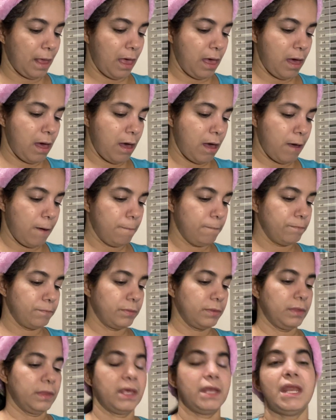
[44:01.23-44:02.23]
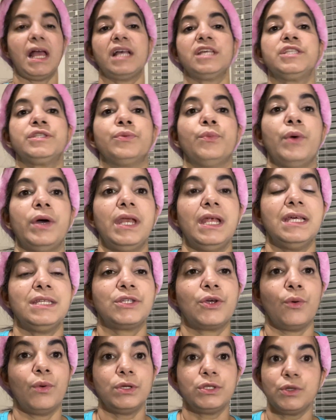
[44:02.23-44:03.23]
The next one is
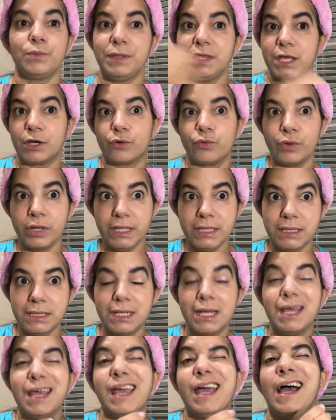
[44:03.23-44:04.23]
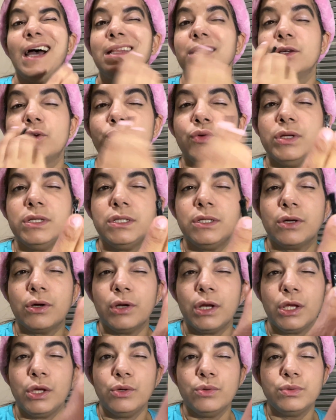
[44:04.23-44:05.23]
going to be the crease, and the crease you're
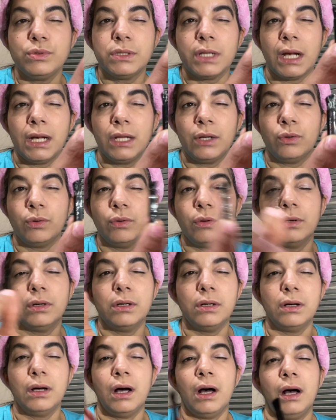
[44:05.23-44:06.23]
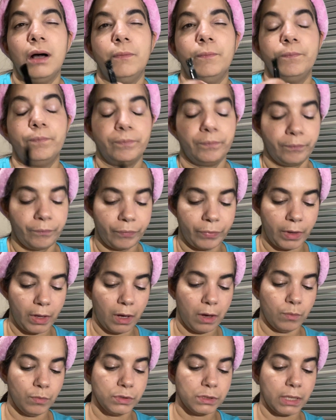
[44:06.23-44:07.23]
gonna use that little
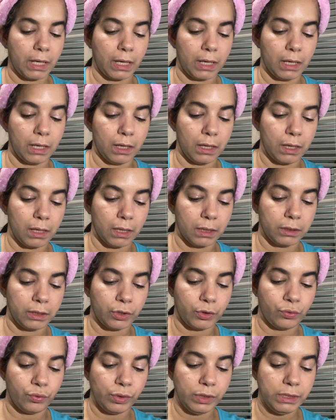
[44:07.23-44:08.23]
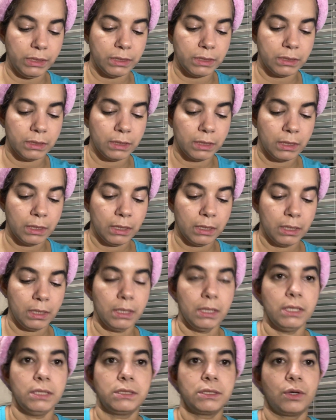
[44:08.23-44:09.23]
almost like the crease
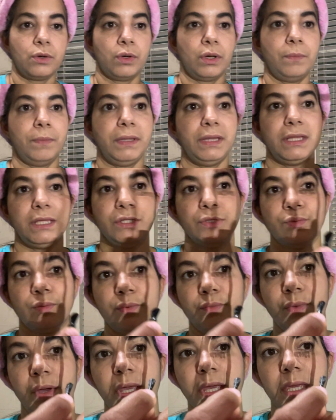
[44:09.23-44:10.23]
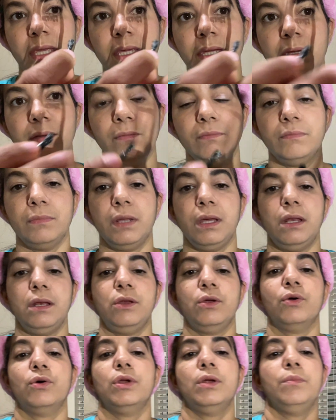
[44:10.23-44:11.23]
is gonna be this one right here, and
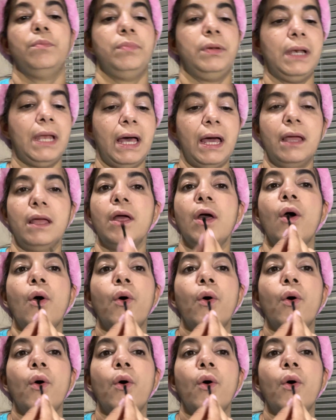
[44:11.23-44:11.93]
you're gonna apply.